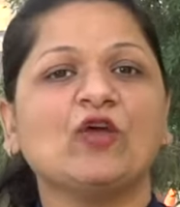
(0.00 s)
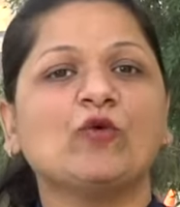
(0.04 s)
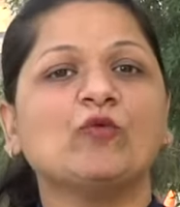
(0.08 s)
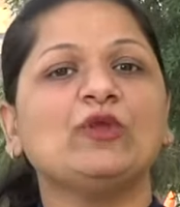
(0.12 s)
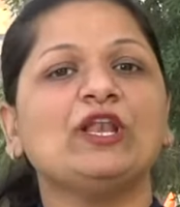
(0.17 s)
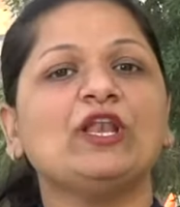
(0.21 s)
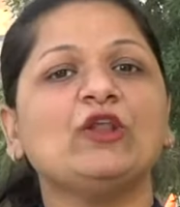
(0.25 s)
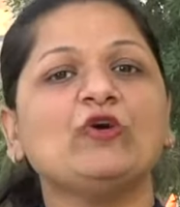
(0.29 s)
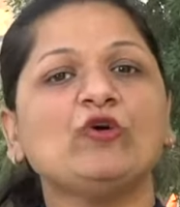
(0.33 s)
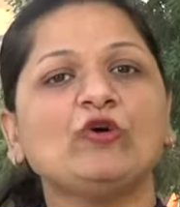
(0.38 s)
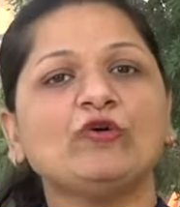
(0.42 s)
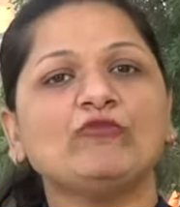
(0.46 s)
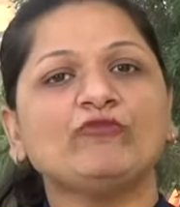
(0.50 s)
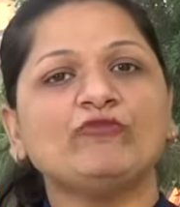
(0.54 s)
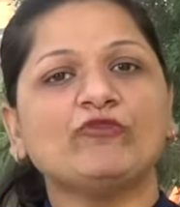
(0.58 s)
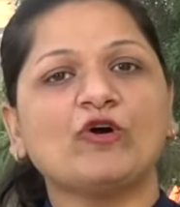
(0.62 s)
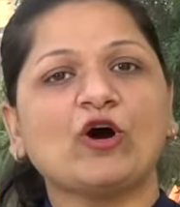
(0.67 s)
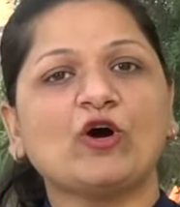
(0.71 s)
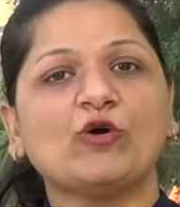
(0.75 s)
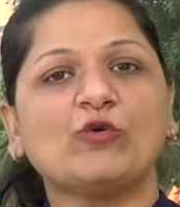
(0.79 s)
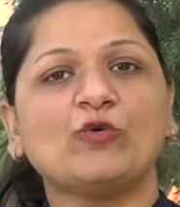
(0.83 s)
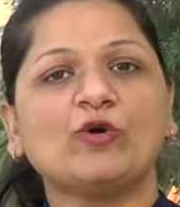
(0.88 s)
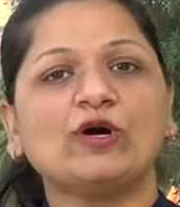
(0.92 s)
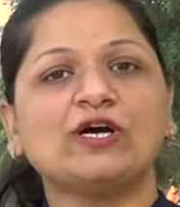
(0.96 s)
We look
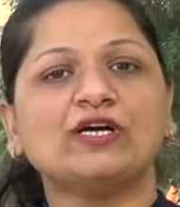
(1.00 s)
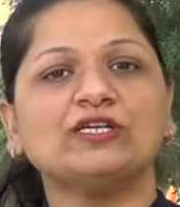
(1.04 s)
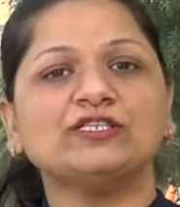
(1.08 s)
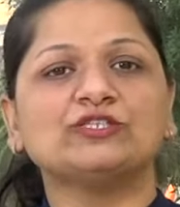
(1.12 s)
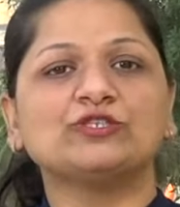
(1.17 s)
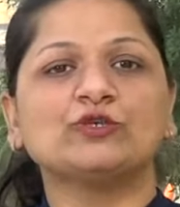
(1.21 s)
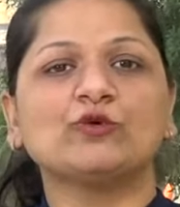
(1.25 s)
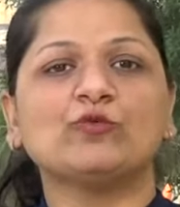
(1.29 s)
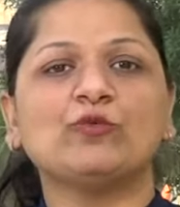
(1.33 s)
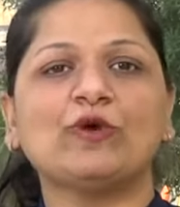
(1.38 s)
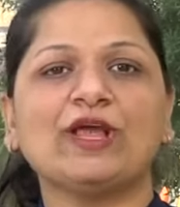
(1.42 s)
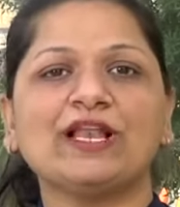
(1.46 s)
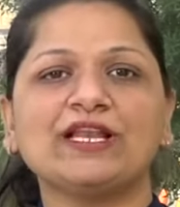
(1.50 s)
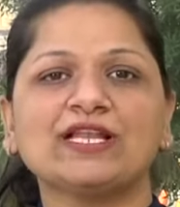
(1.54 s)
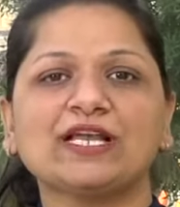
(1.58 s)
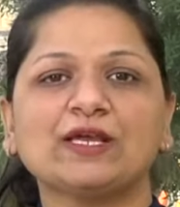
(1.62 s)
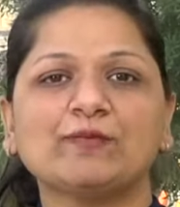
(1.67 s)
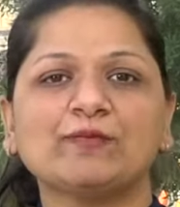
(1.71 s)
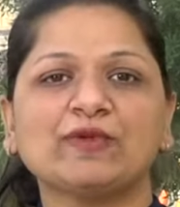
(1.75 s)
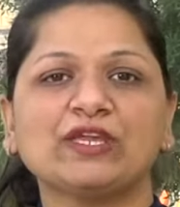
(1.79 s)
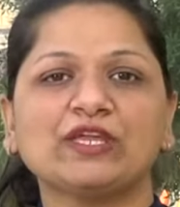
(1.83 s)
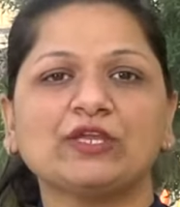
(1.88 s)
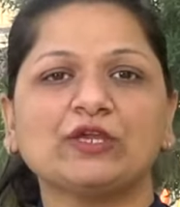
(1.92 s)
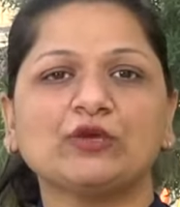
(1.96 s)
forward to
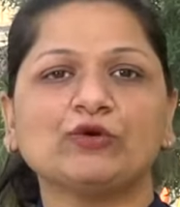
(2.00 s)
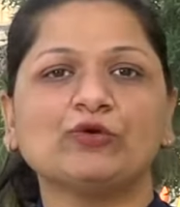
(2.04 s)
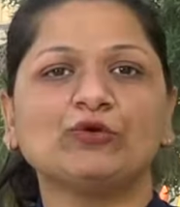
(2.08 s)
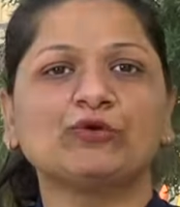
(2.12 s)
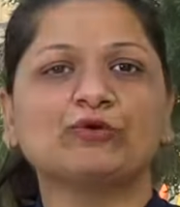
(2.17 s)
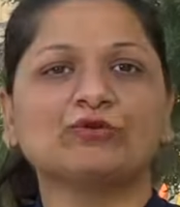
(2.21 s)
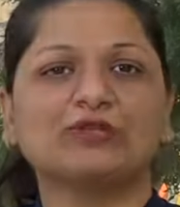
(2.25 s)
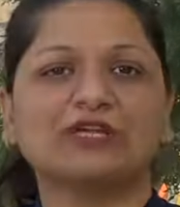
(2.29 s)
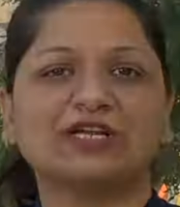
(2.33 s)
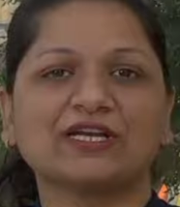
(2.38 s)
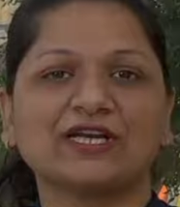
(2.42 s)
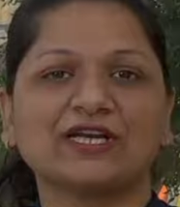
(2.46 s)
welcoming you to the